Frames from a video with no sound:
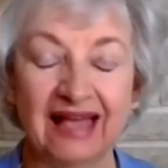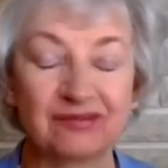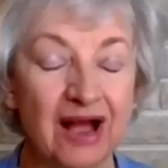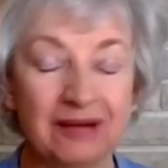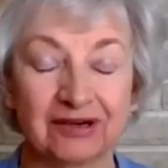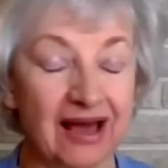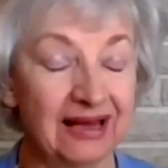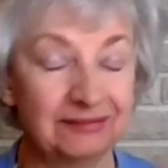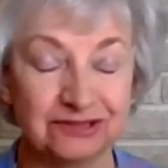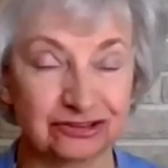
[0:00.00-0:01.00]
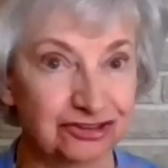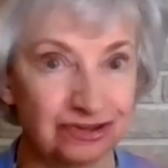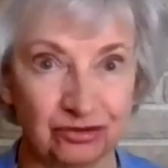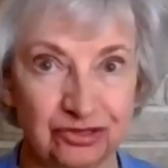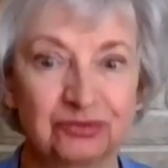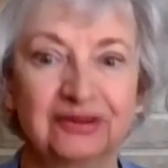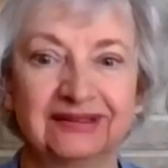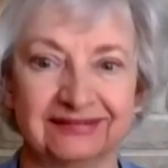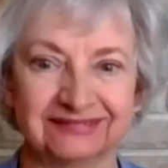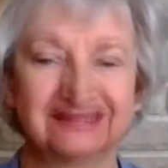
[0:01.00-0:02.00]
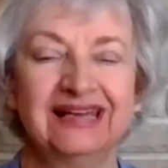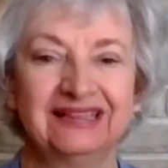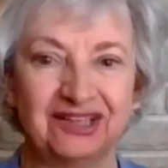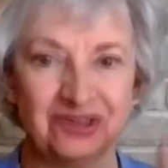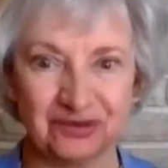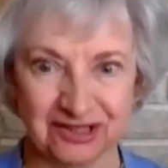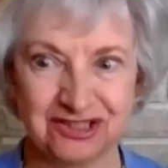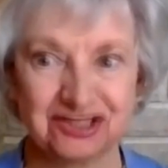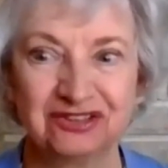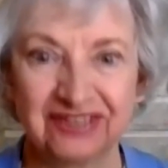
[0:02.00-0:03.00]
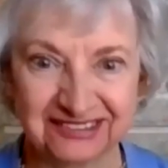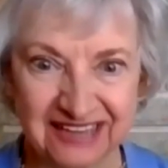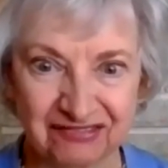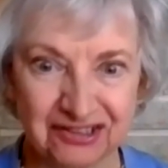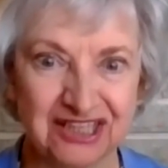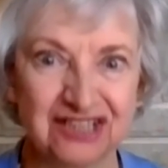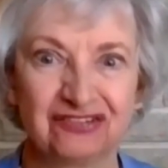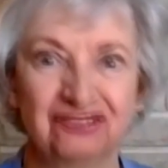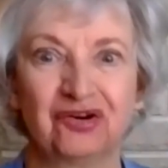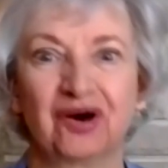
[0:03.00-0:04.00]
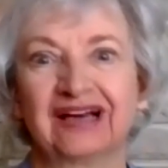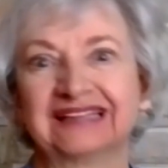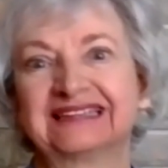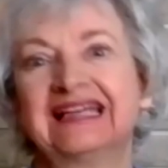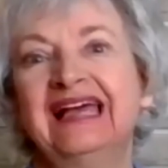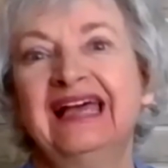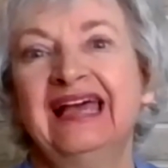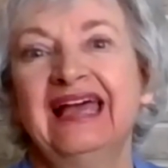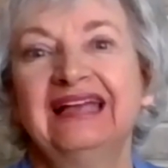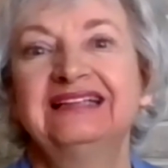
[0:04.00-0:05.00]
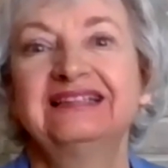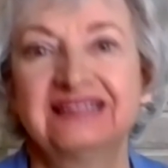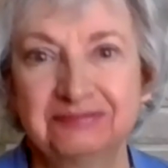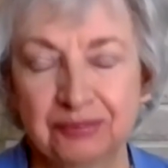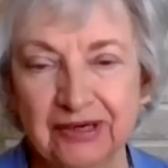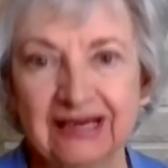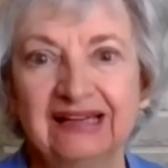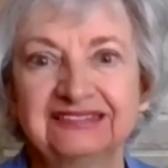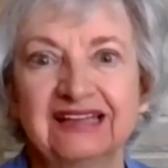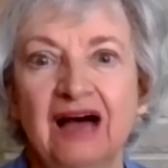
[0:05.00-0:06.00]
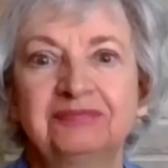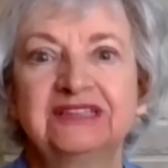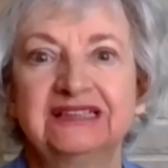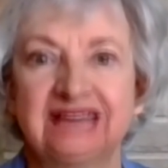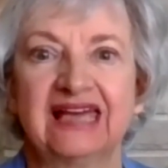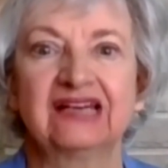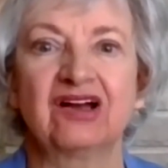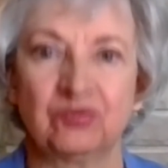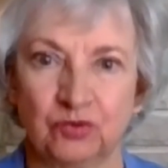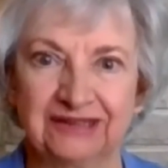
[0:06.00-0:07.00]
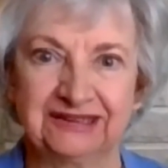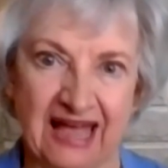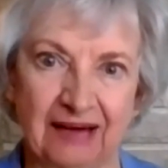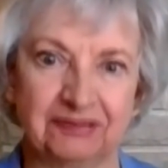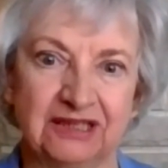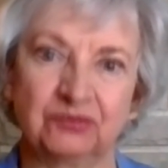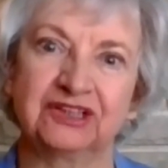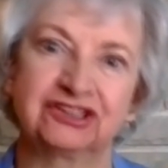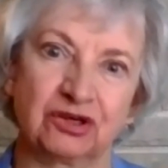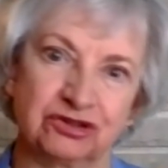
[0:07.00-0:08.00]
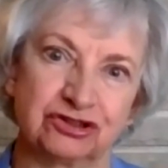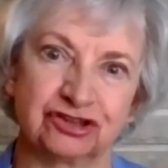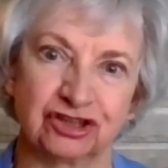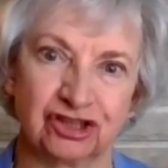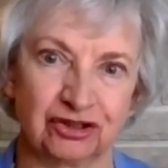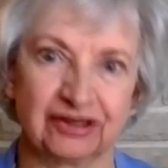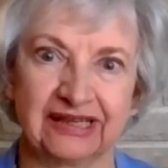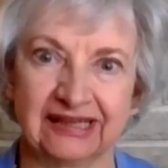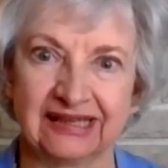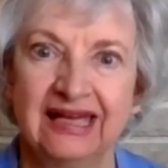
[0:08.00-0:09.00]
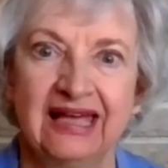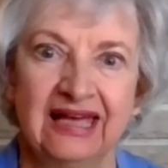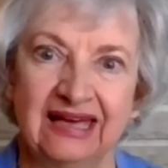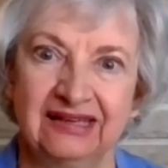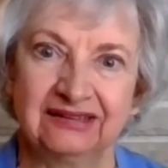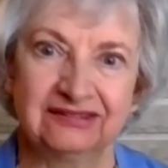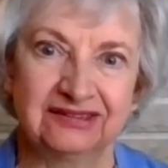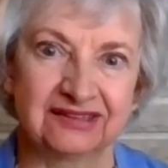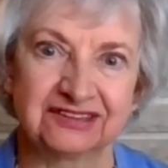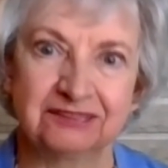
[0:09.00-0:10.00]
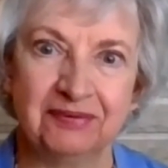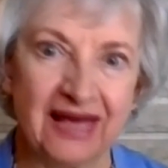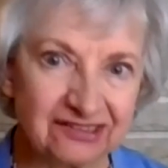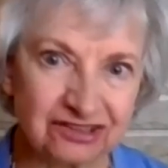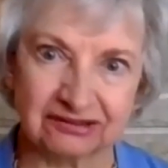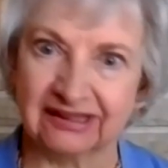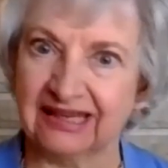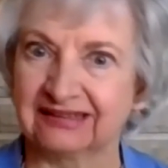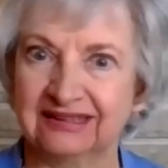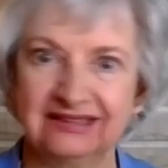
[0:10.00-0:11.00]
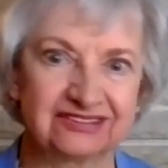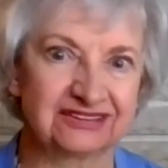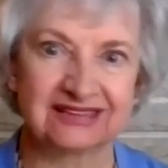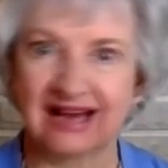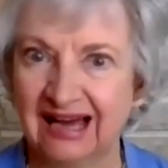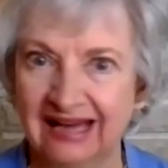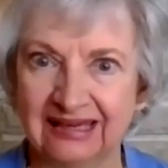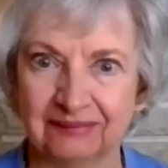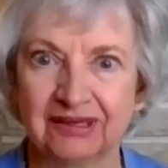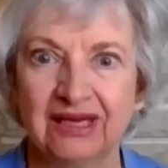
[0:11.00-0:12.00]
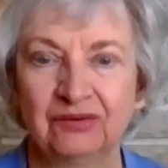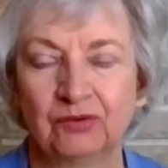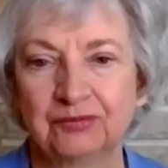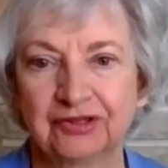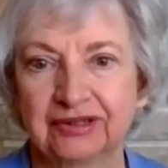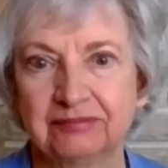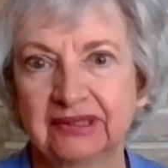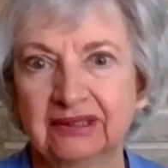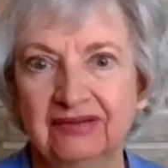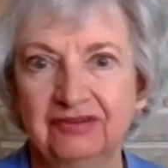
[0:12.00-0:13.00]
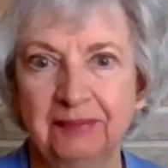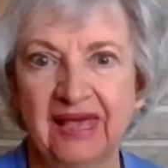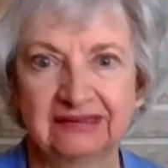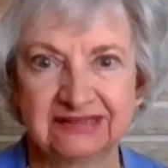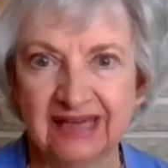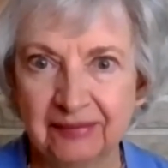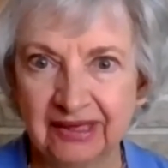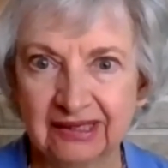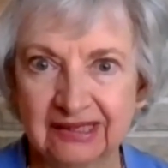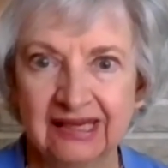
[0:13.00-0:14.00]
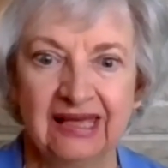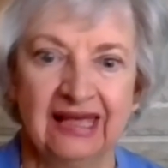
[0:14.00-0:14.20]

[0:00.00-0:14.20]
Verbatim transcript: Robert, I'm just so thrilled that you can do this every year for us to bring us up to date on what's happening with Social Security. Yes, and ma'am. Especially at this time when we're in the middle of a pandemic